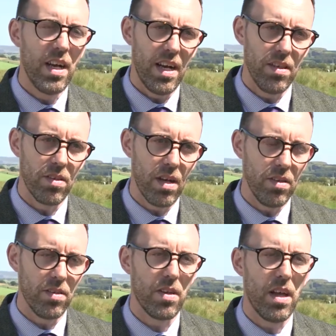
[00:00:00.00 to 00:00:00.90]

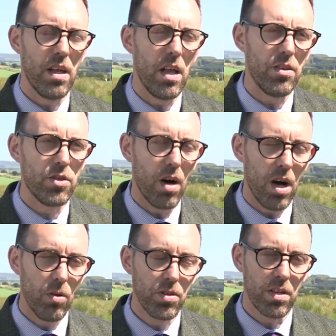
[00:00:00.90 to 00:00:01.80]
and to
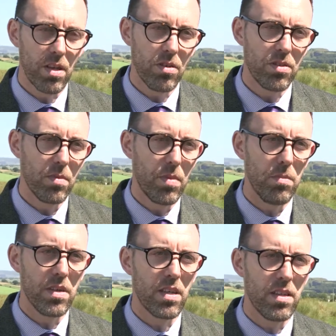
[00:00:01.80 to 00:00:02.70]
also go to the
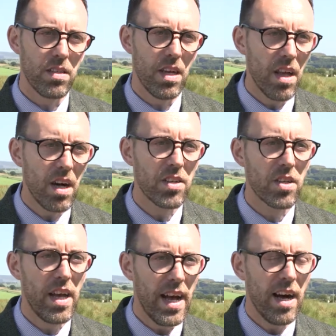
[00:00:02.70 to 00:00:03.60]
public and
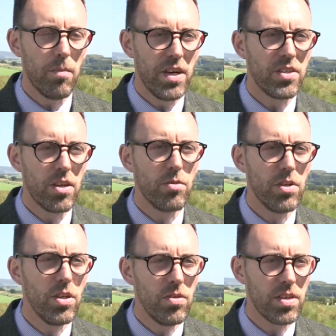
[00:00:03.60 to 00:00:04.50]
ask how best should
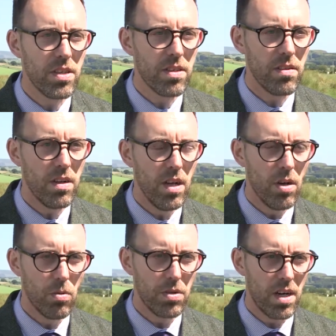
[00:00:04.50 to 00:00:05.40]
we use it,
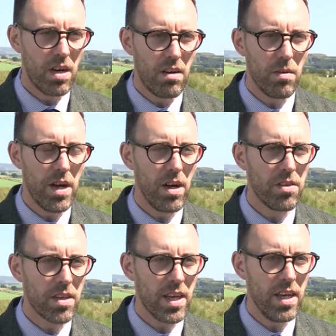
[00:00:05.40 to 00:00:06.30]
what are our
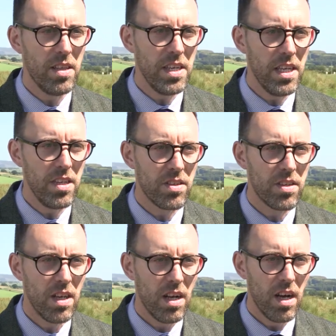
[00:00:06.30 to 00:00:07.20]
health and care
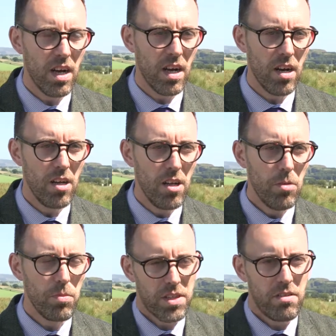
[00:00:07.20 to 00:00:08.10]
needs,
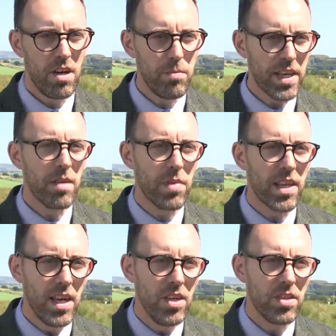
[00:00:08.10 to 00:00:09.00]
because there are big
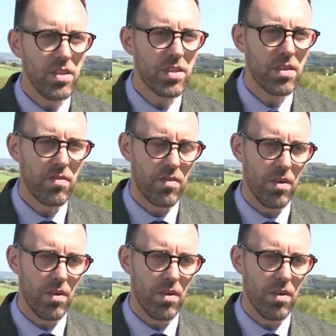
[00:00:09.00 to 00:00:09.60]
implications